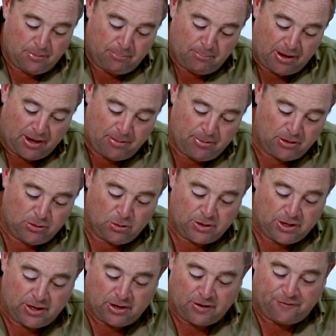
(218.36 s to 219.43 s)
maybe
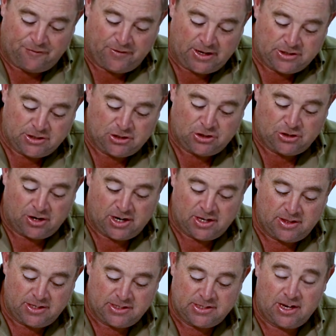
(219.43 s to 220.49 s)
looking at a feature tree
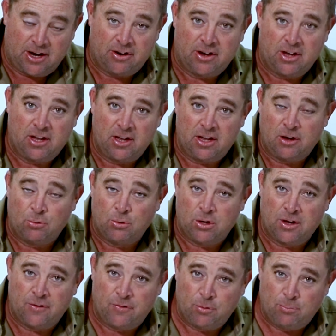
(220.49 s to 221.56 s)
in this area here will
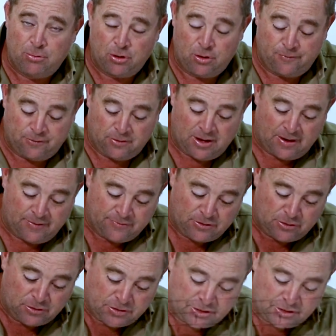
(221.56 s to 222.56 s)
give you beautiful afternoon